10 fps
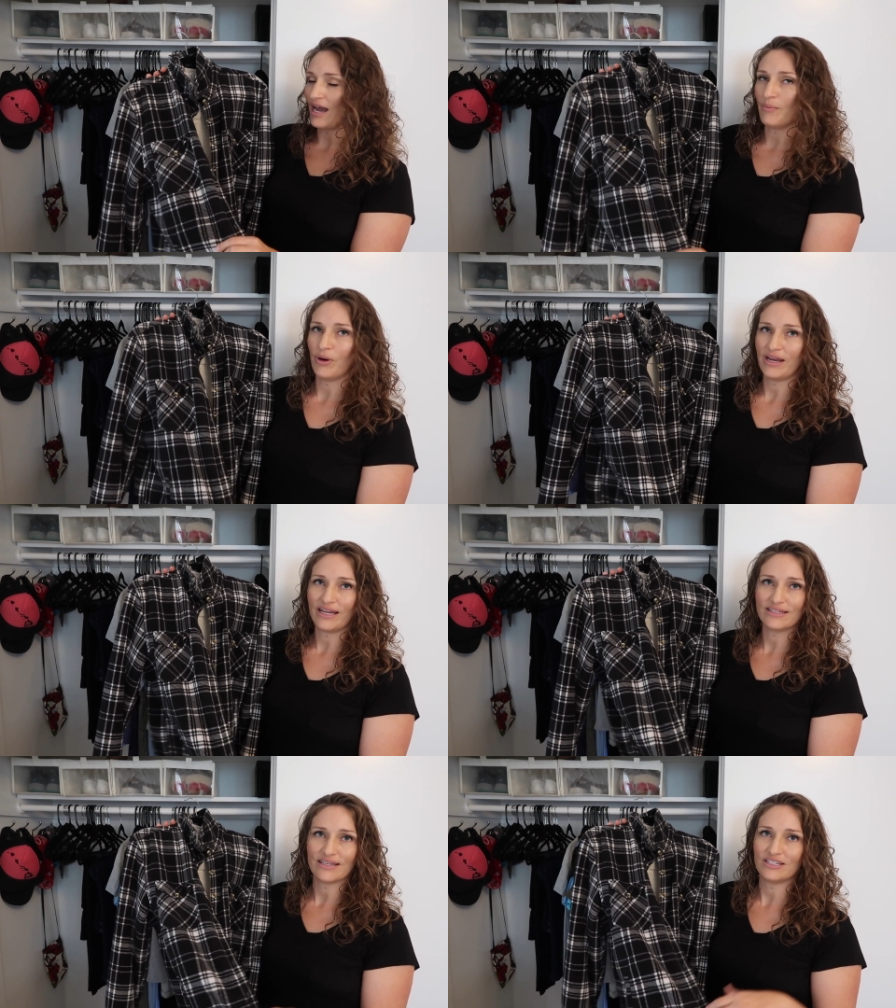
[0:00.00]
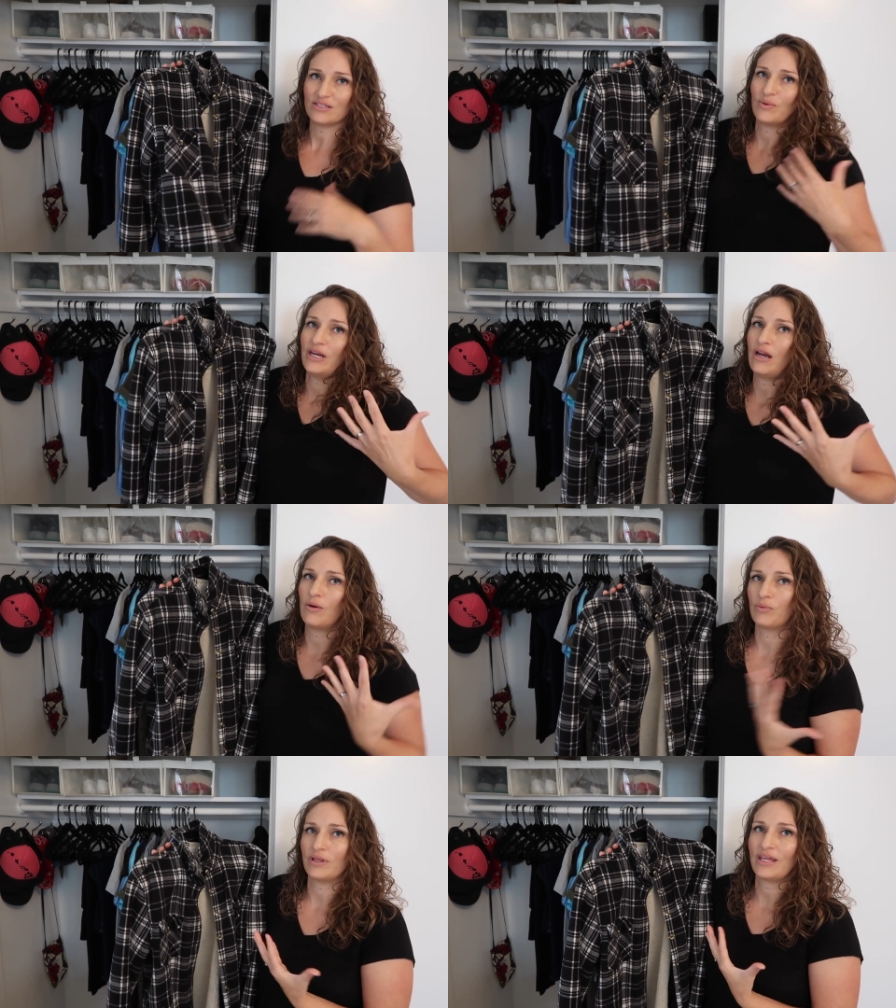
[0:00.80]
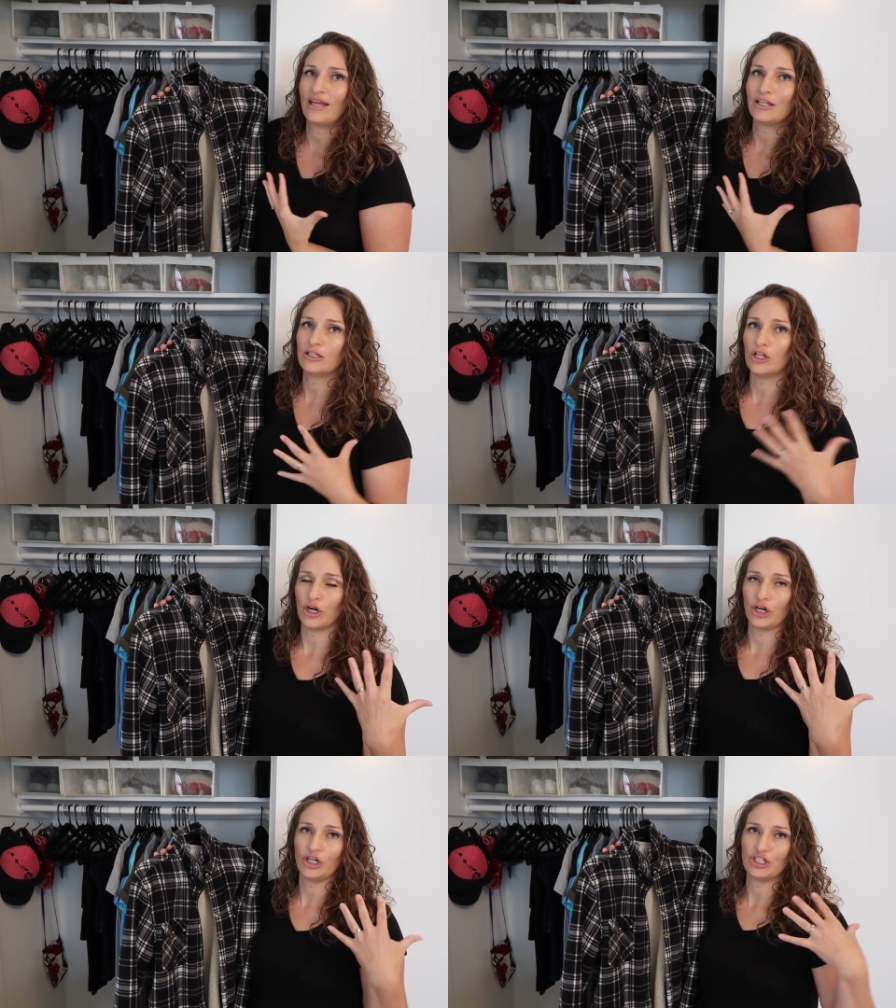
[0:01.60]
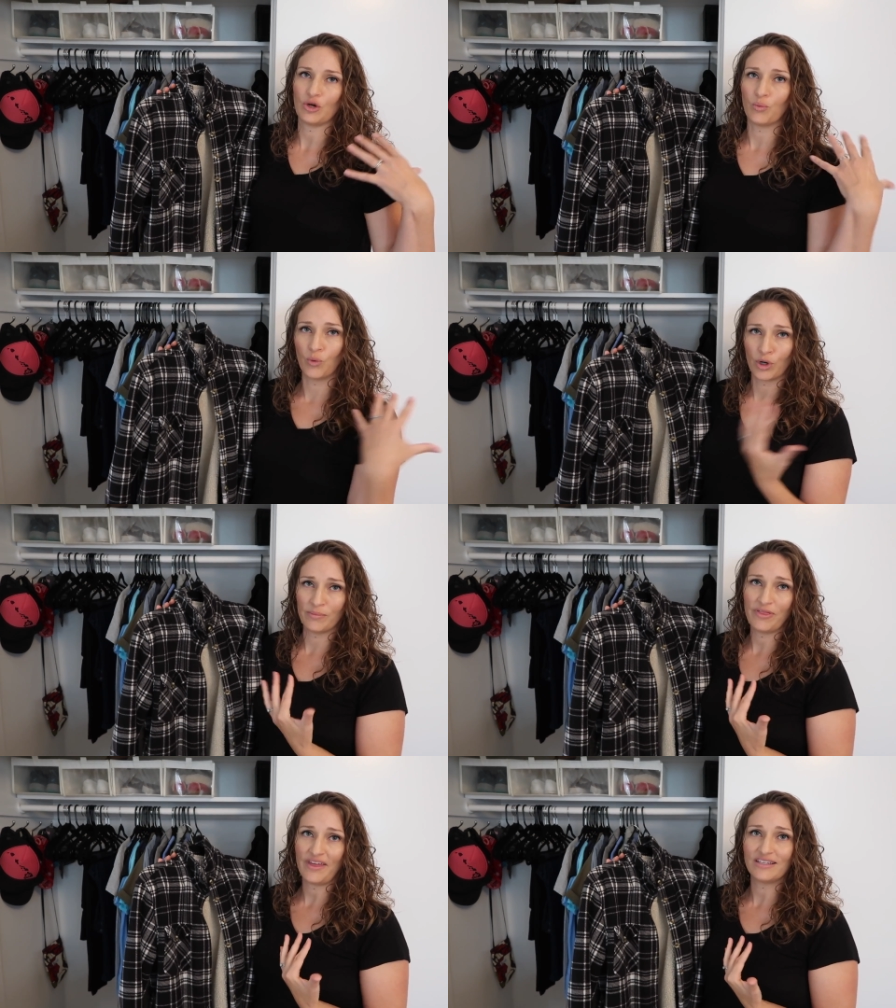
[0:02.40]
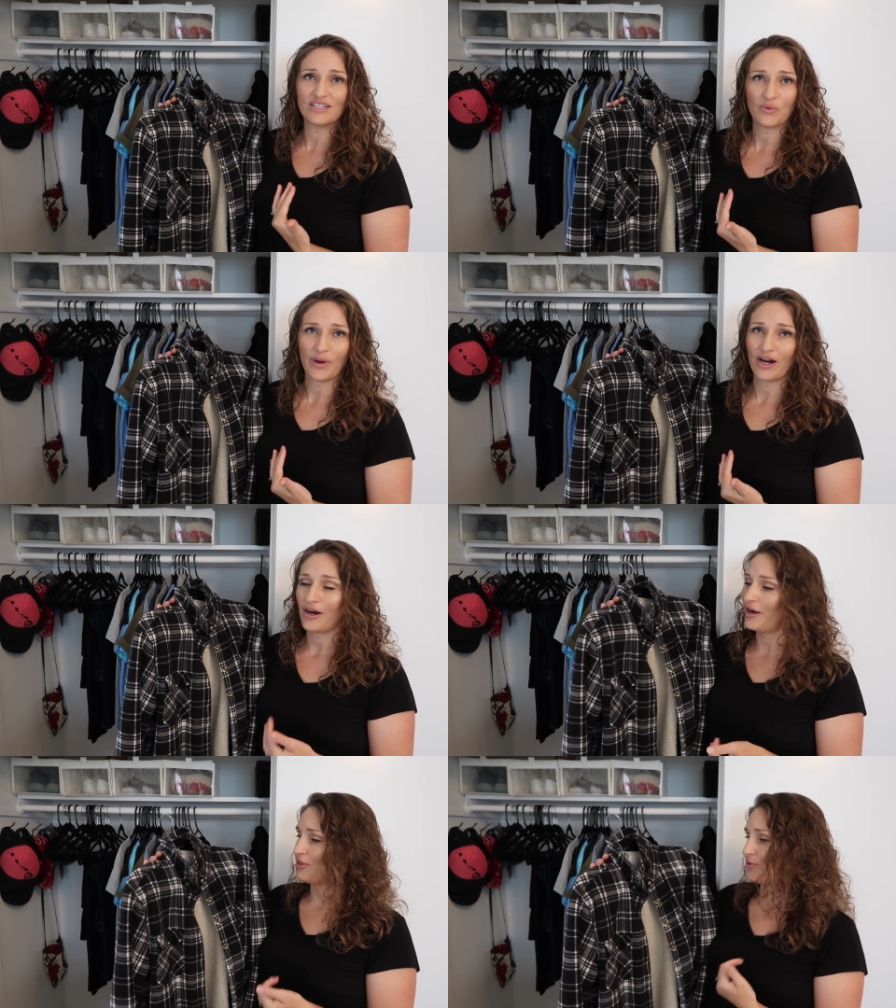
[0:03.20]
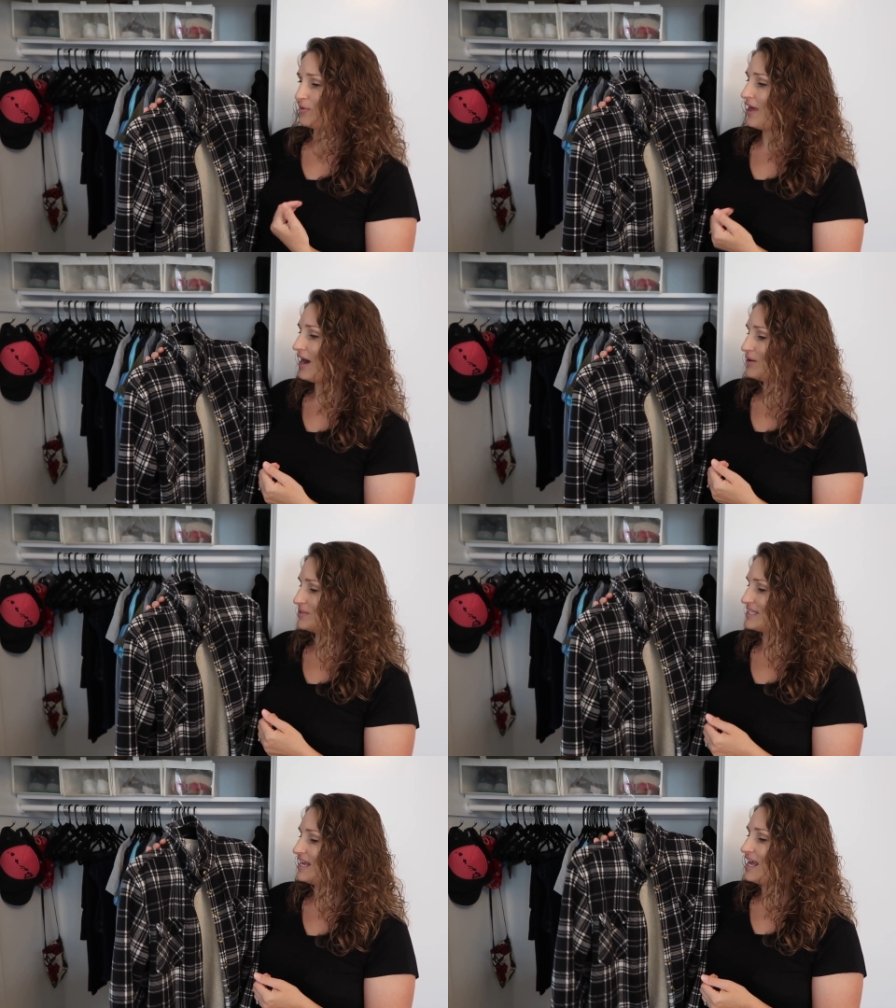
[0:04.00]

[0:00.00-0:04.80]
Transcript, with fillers: I bought it because I just wanted a really large, warm thing to wear through the house